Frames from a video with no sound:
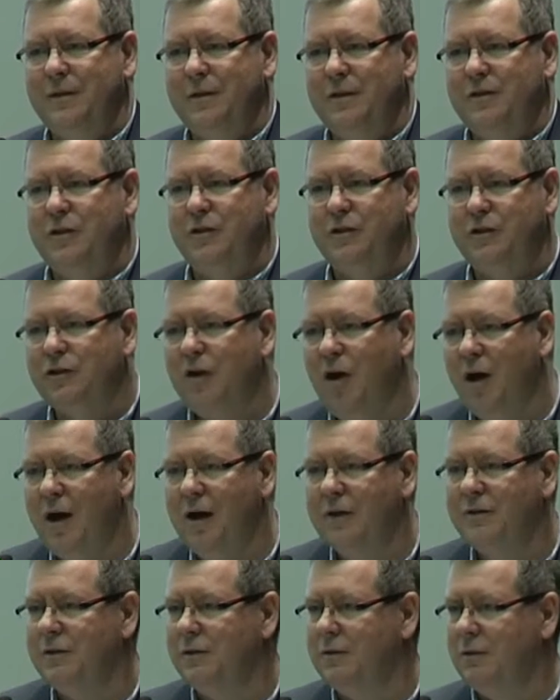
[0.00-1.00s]

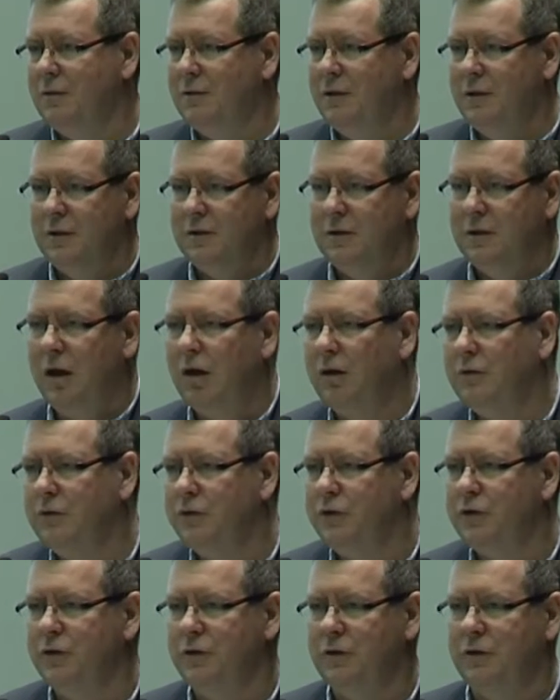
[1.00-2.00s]
societal,
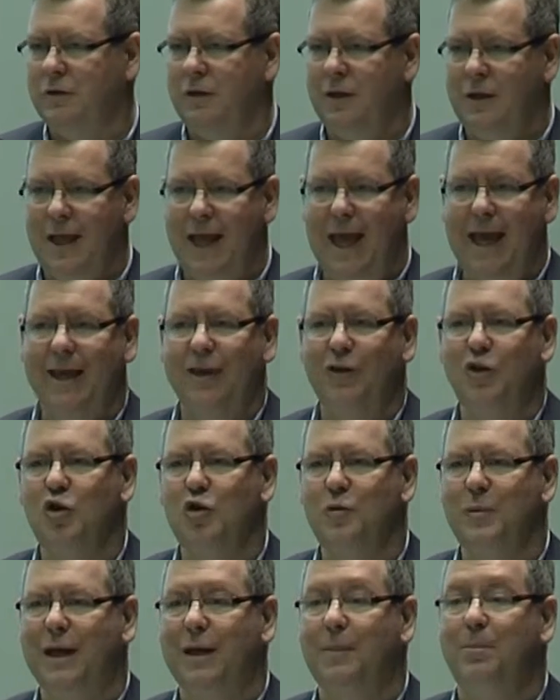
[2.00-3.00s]
cultural,
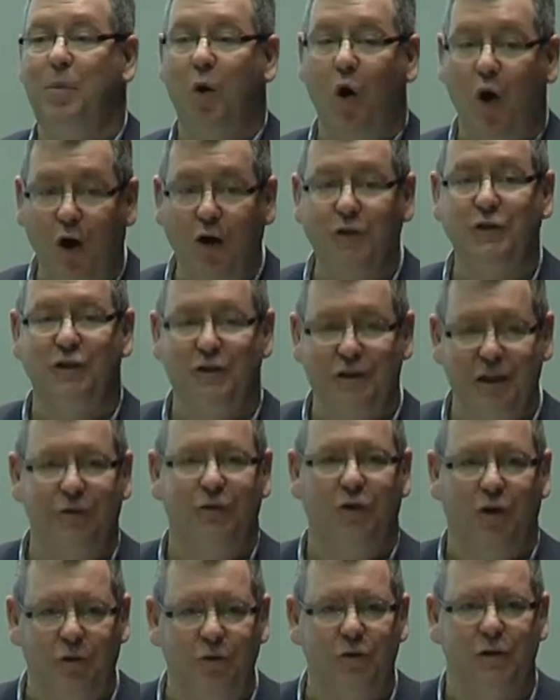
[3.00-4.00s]
economic, positive
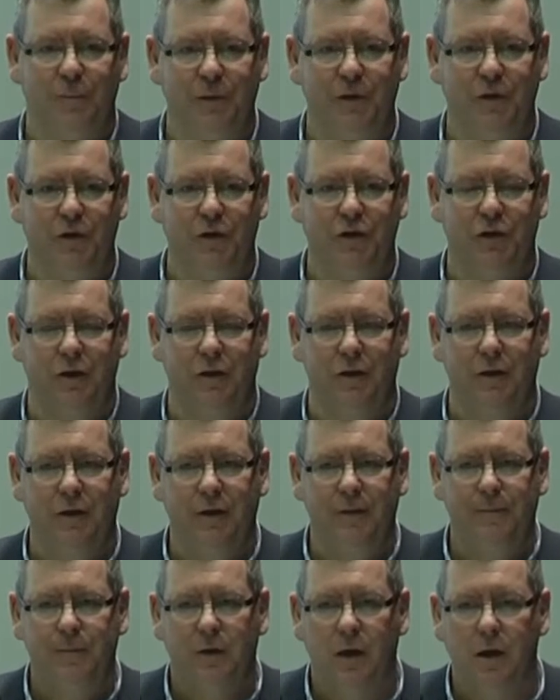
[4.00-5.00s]
contribution
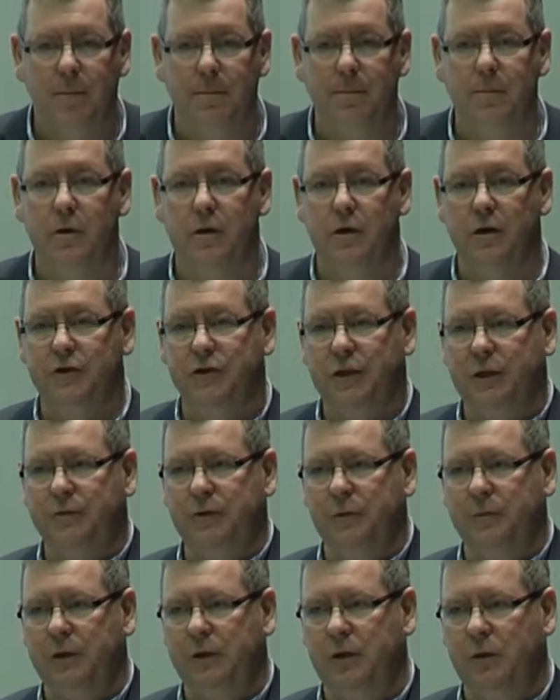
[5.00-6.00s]
emerging
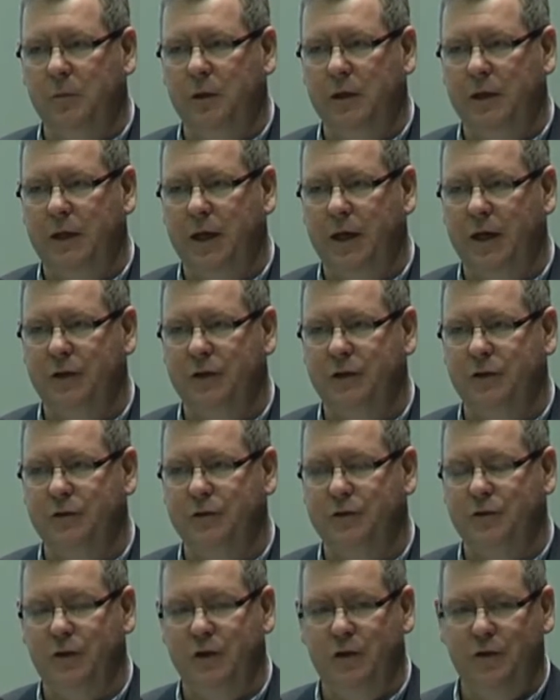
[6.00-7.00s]
from the
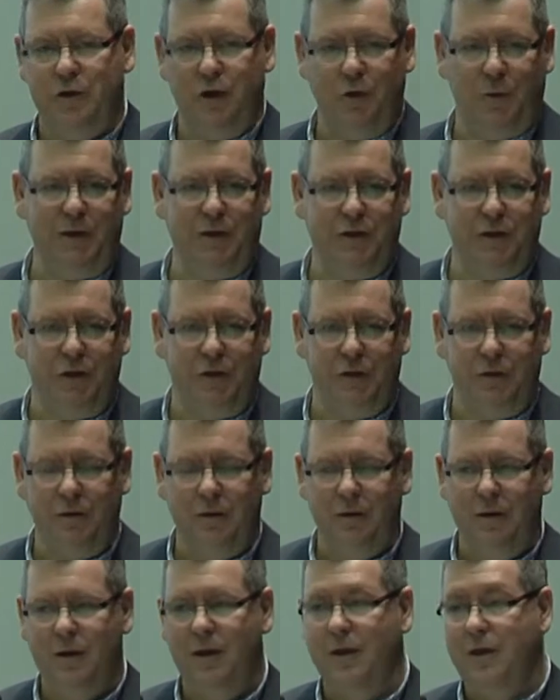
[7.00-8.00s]
communications that we do.
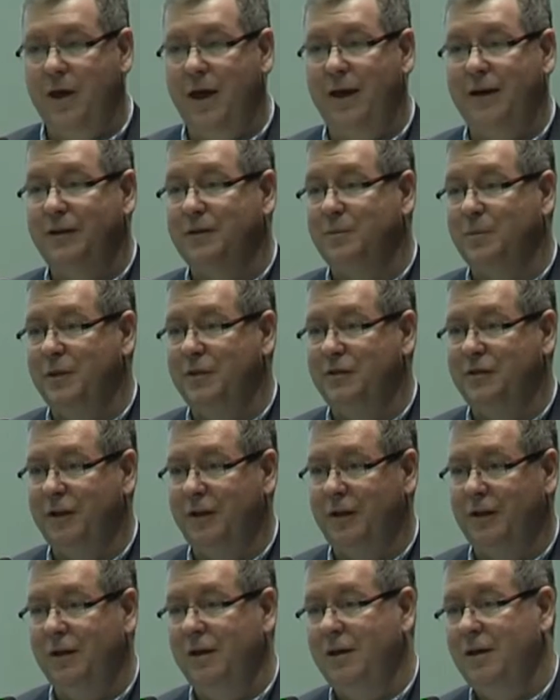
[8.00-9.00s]
That is
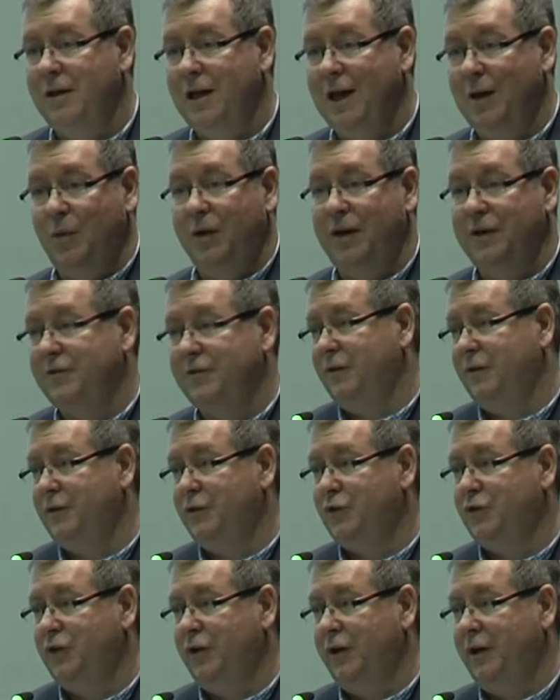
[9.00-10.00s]
missing, and we
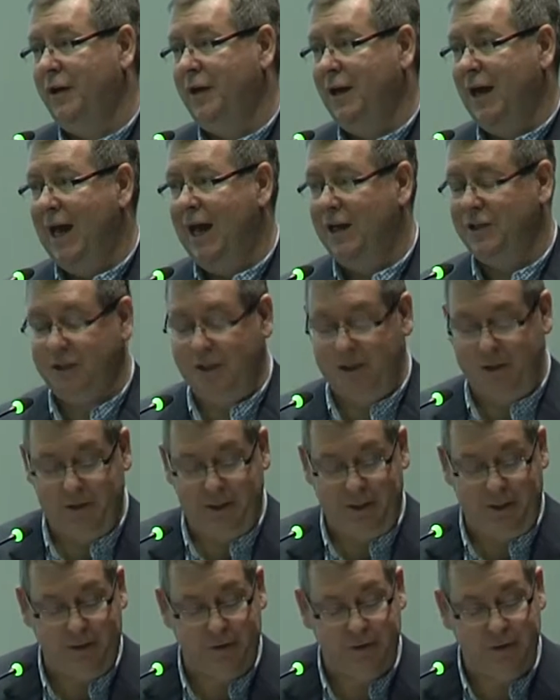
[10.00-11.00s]
industry actually
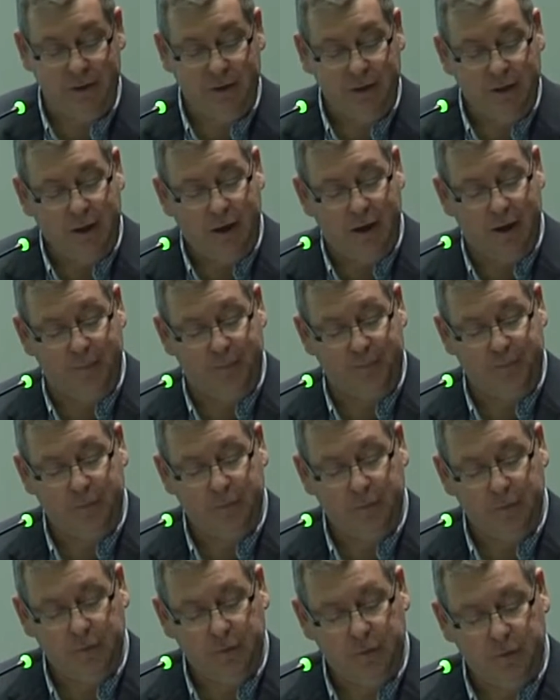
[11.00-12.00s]
need
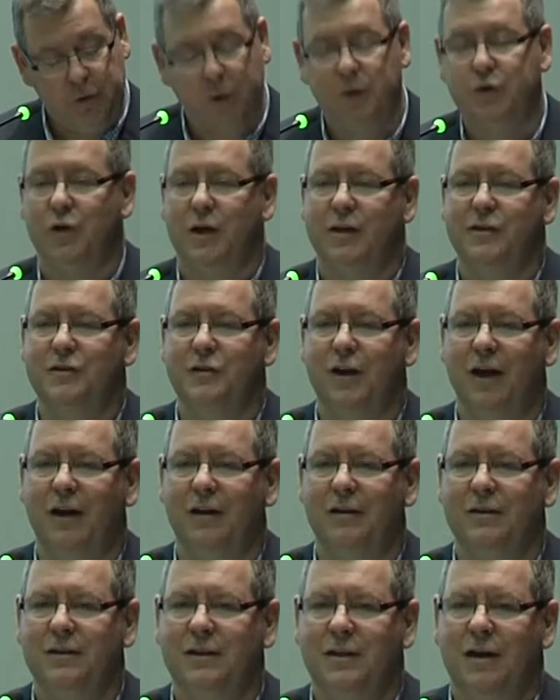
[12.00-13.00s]
to address that.
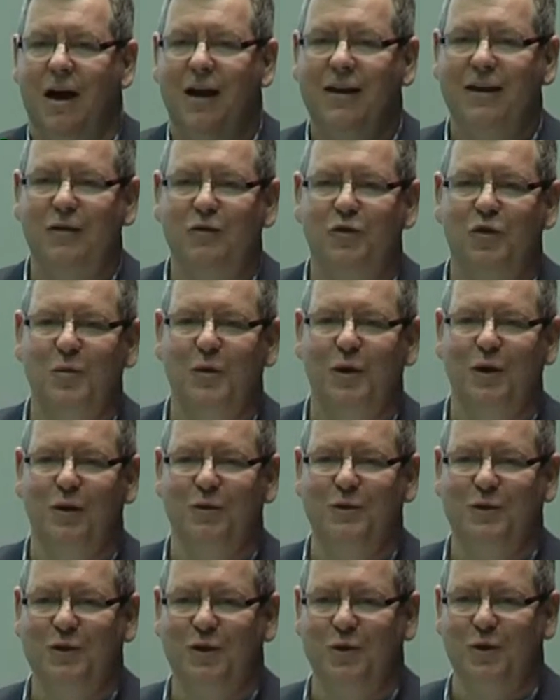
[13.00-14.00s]
I come from the
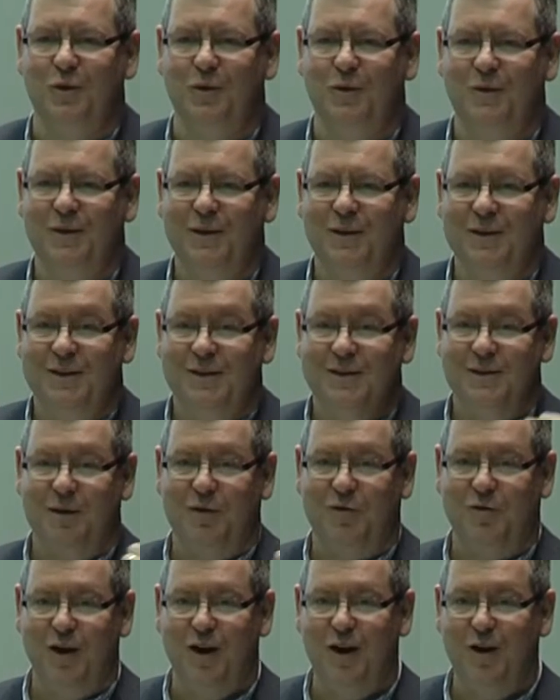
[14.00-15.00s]
old school. So
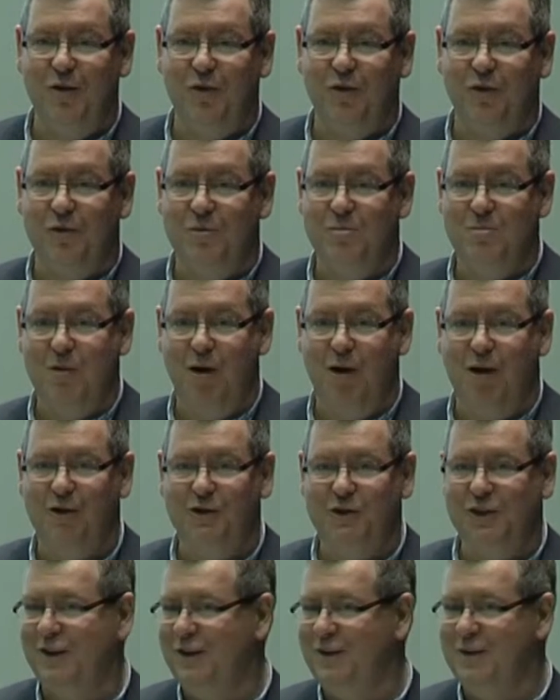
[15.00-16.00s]
growth,
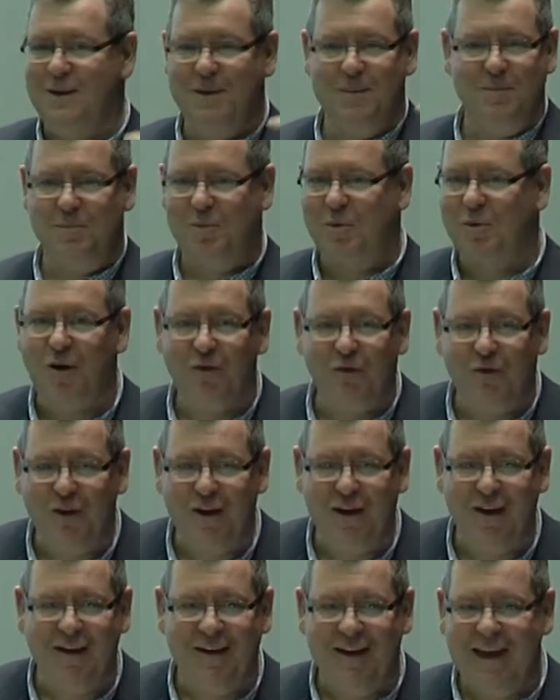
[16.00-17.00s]
margin,
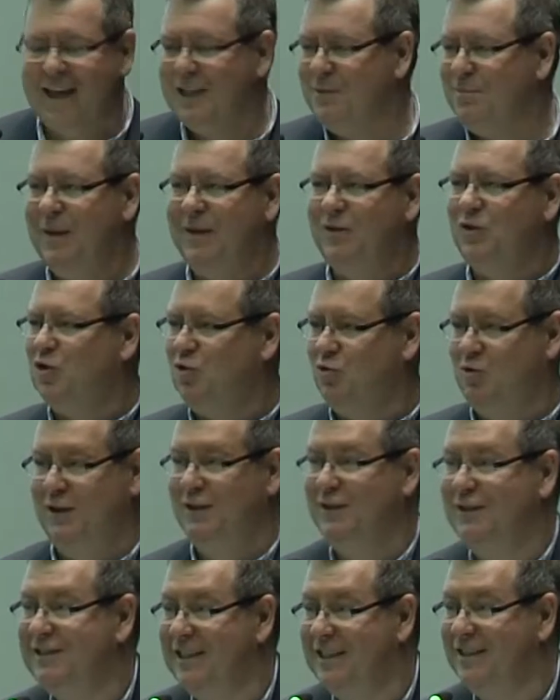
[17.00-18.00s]
profit, it's been
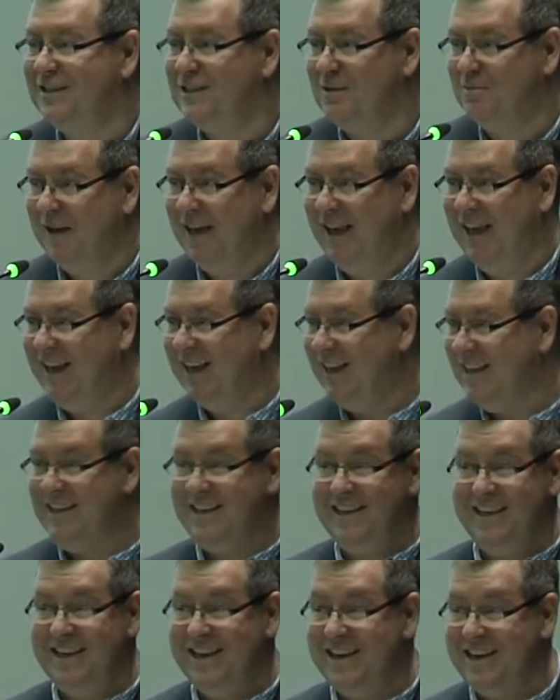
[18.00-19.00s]
drilled into me
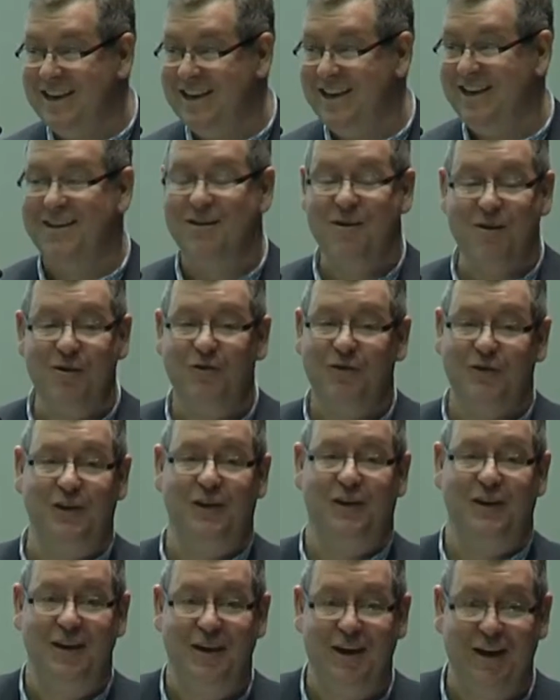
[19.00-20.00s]
year after
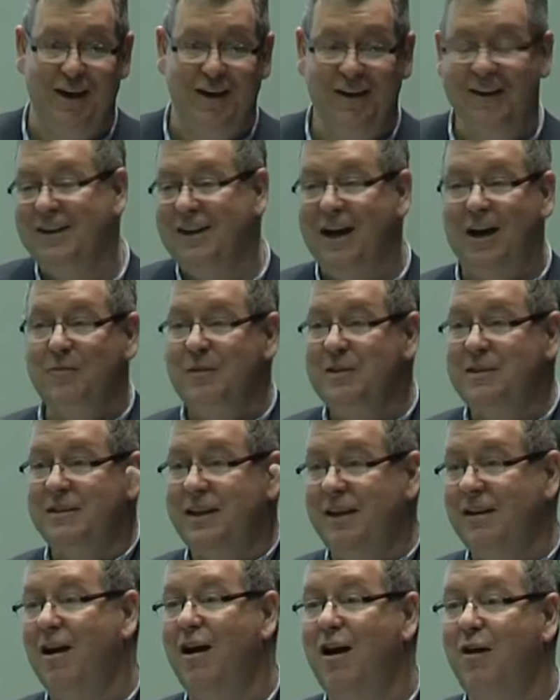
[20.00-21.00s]
year. I've been
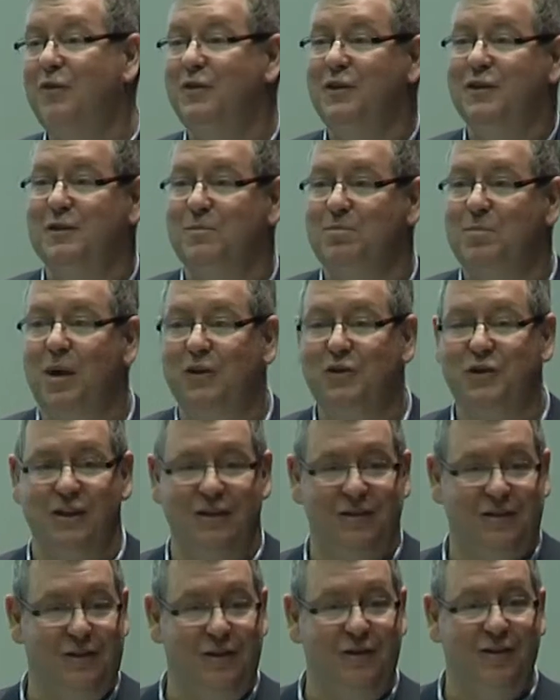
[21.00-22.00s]
sent half a dozen
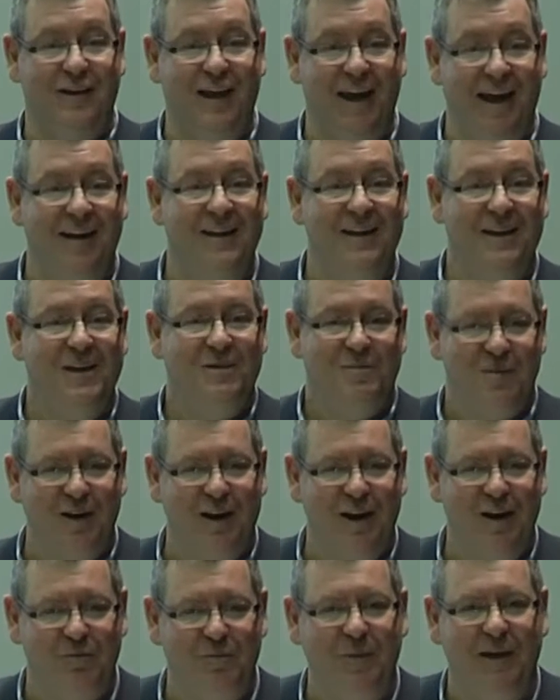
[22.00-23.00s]
budgets to look at while
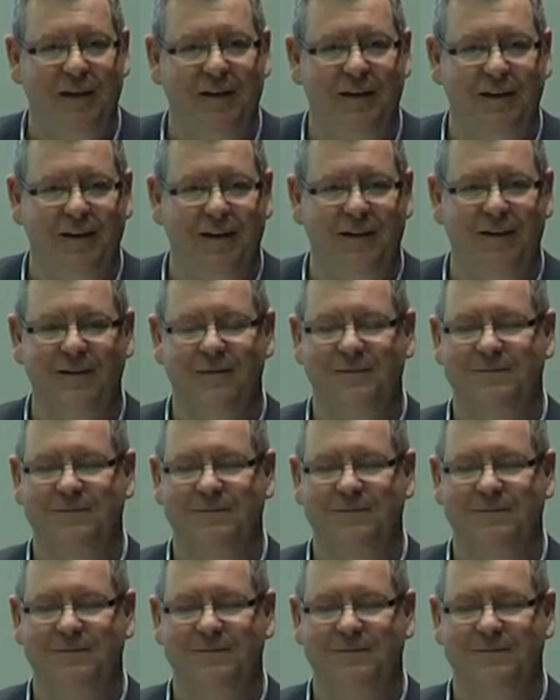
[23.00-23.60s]
I've been here.